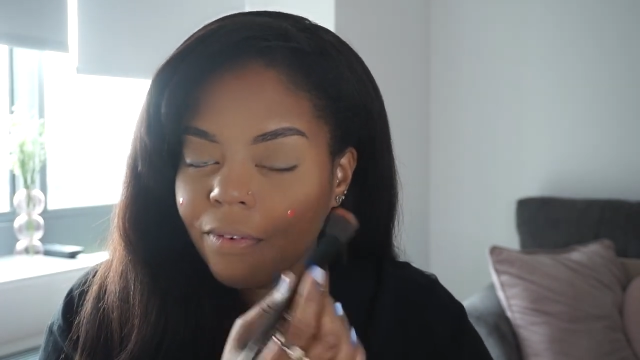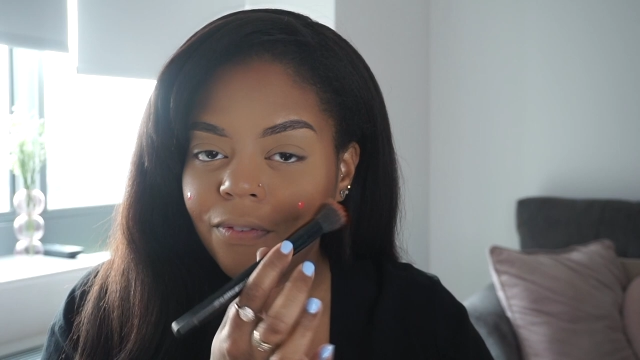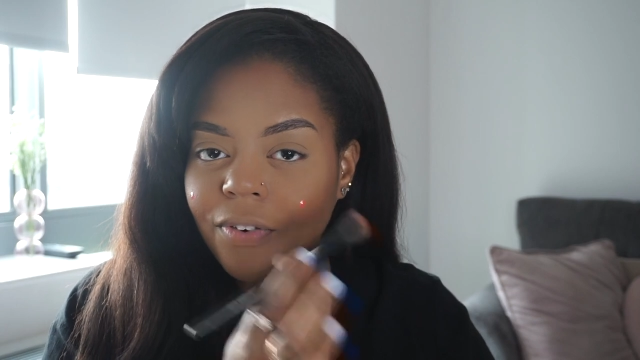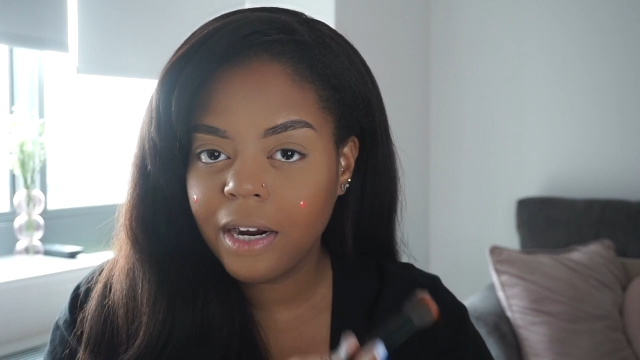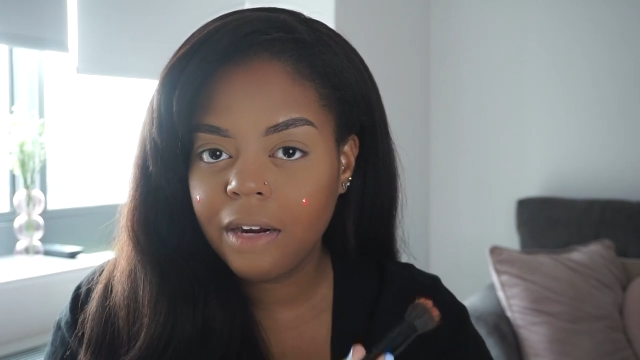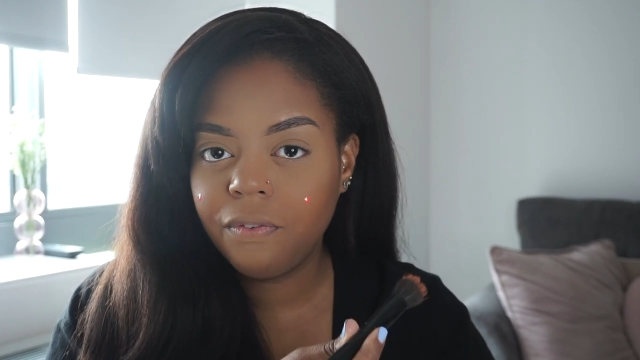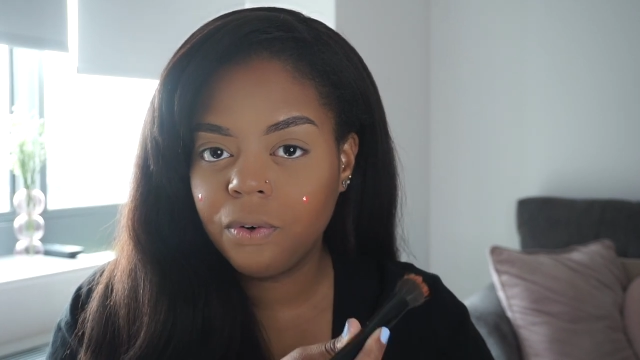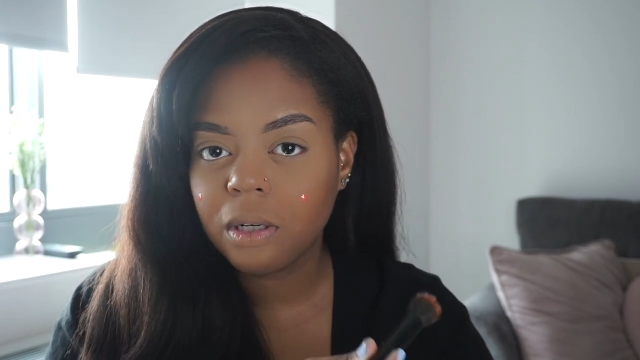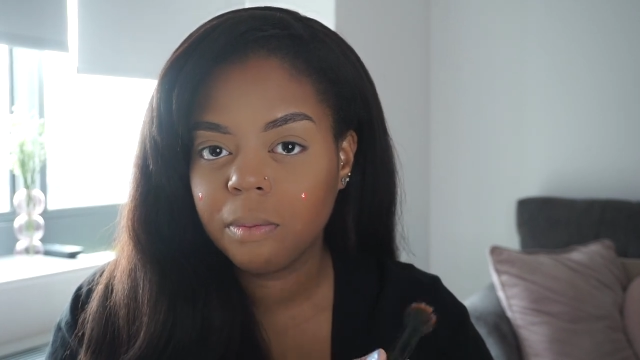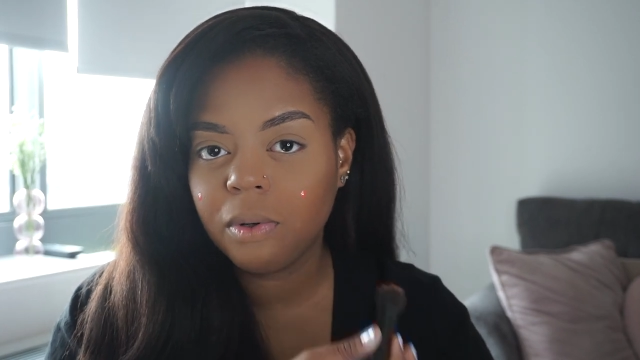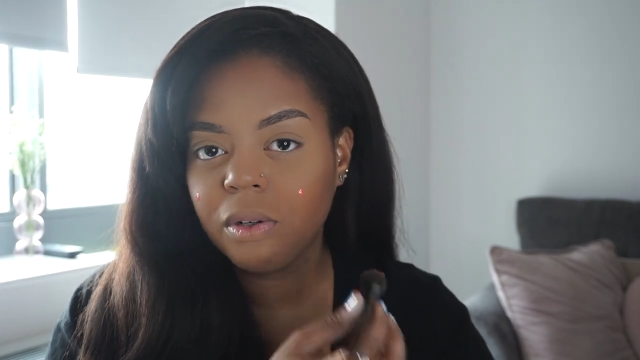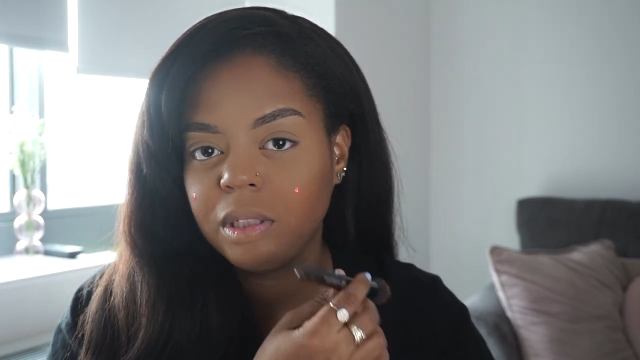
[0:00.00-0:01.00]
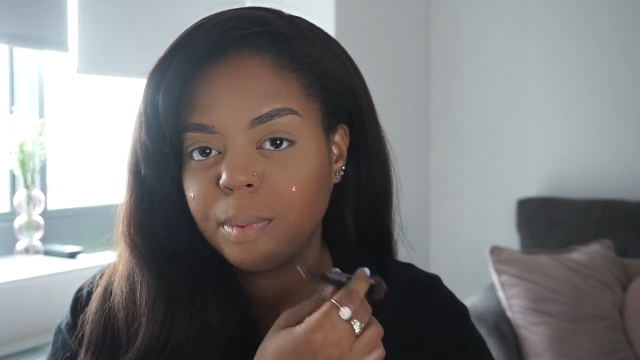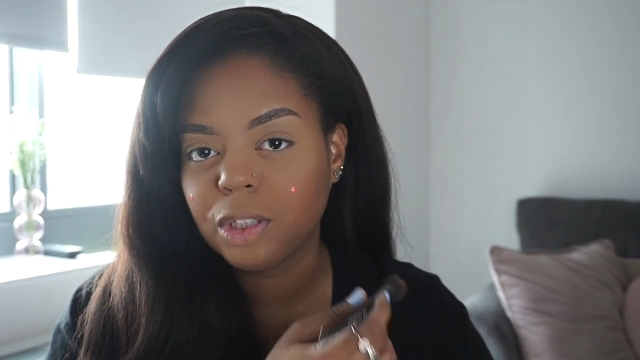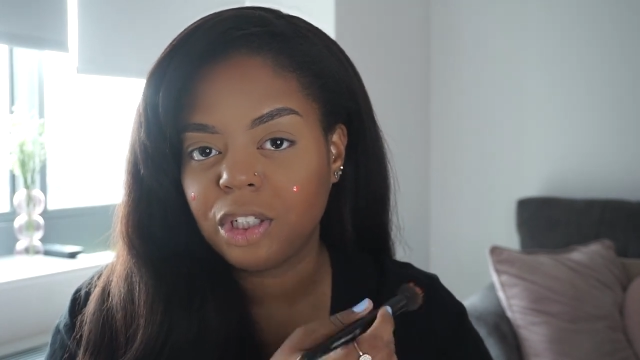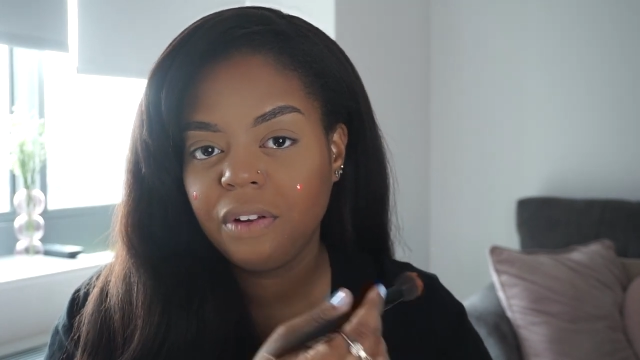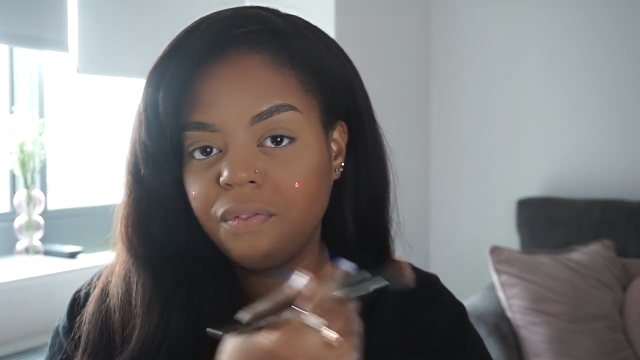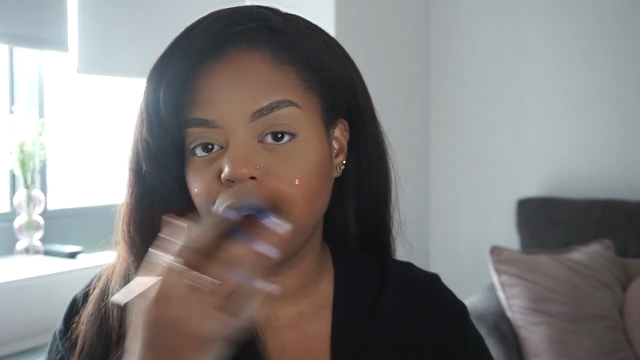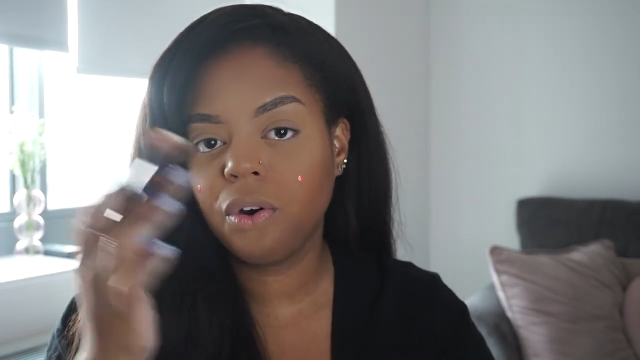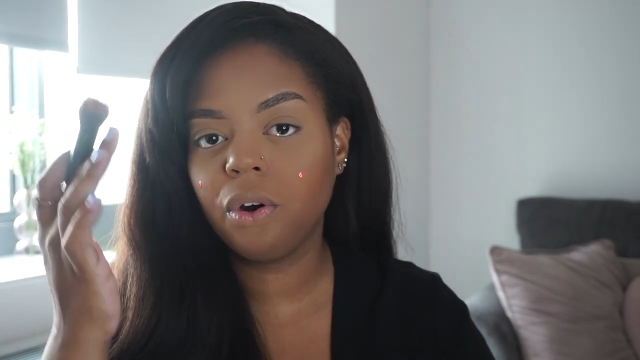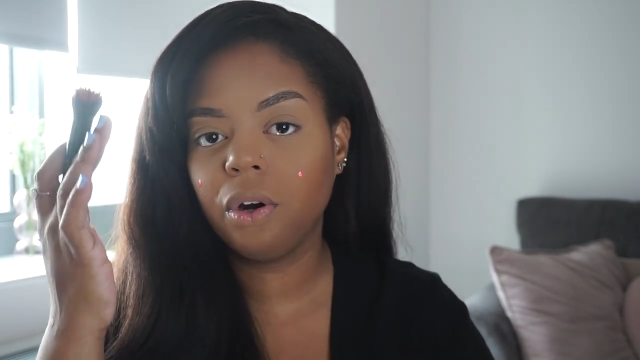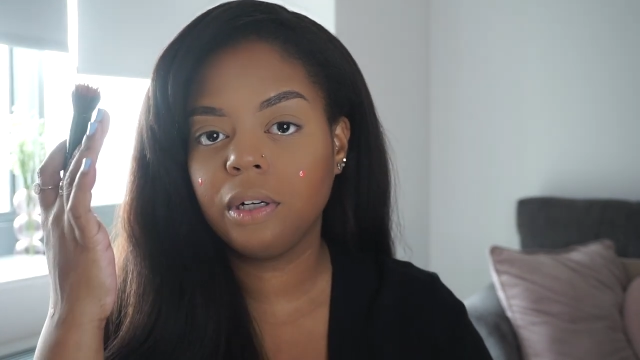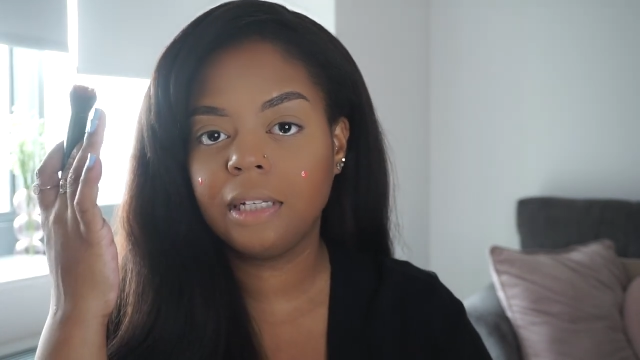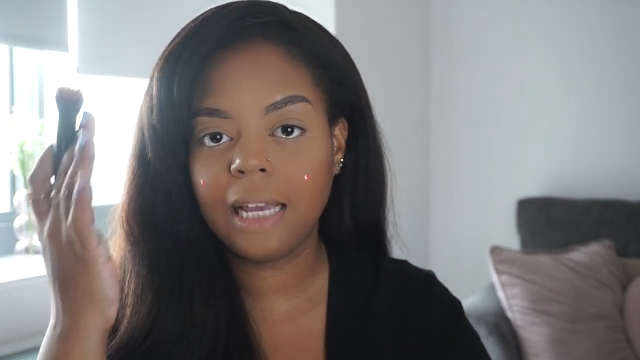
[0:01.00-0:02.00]
Very affordable, especially if
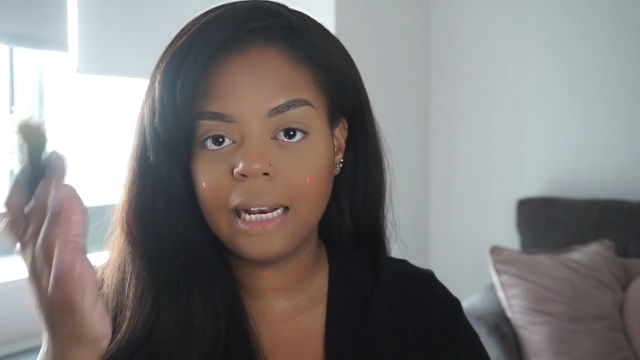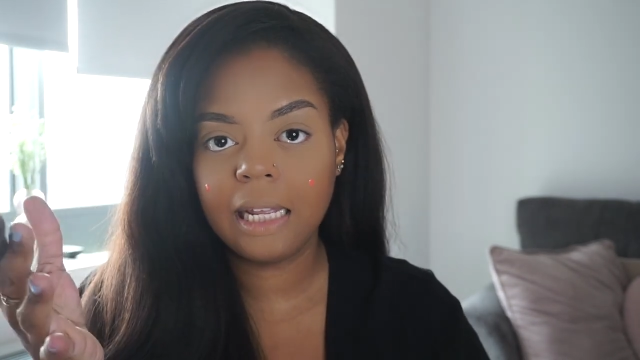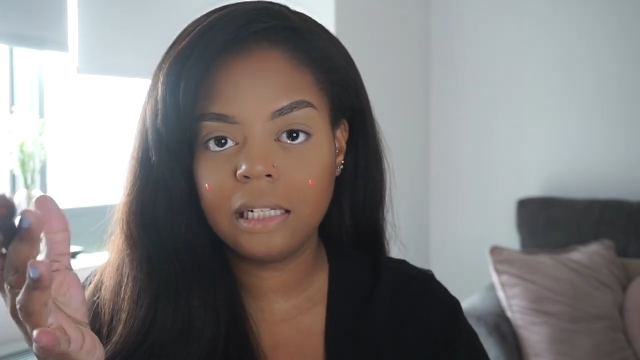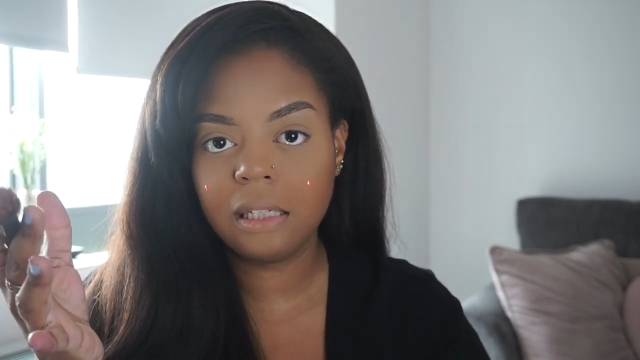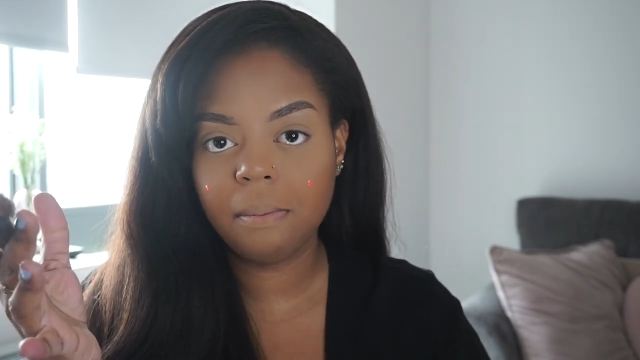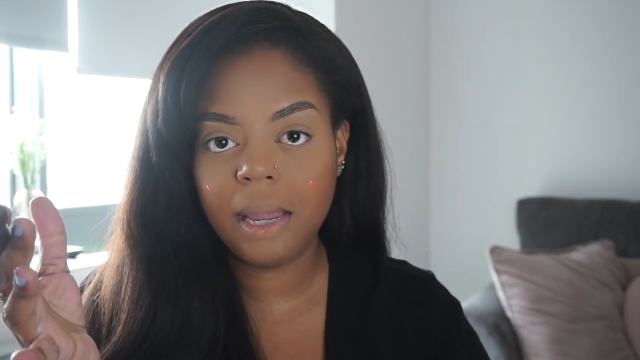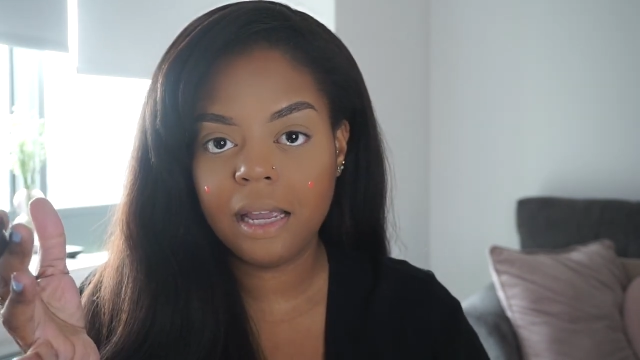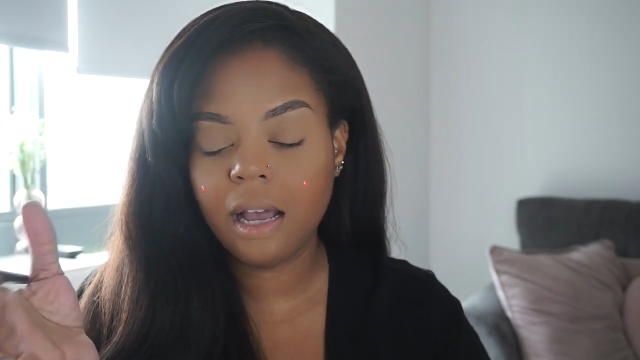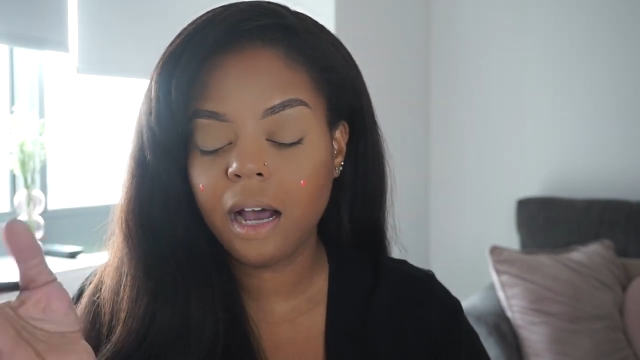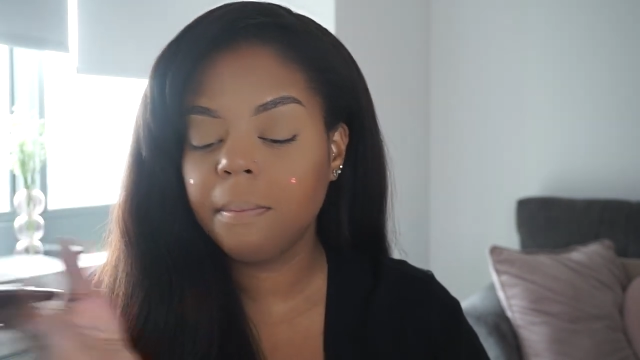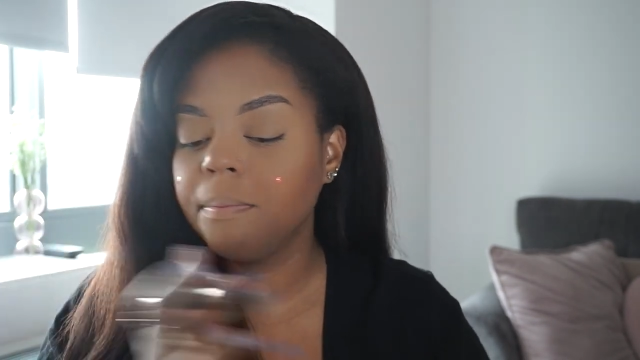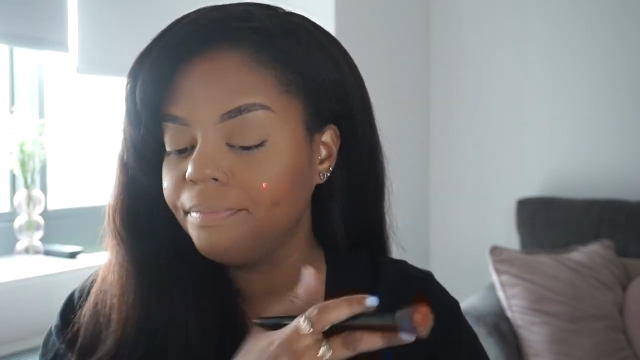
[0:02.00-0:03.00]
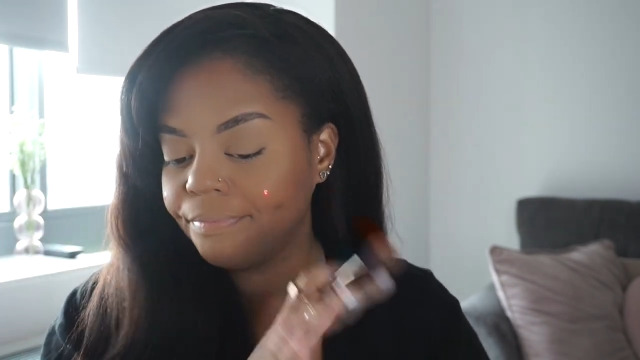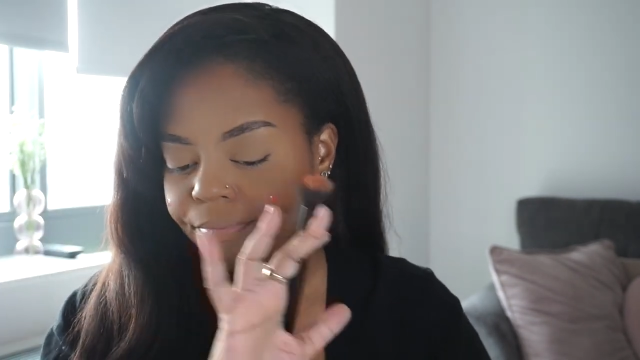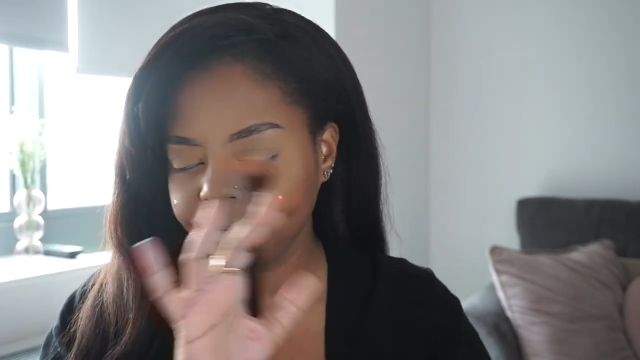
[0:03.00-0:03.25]
you're getting into makeup.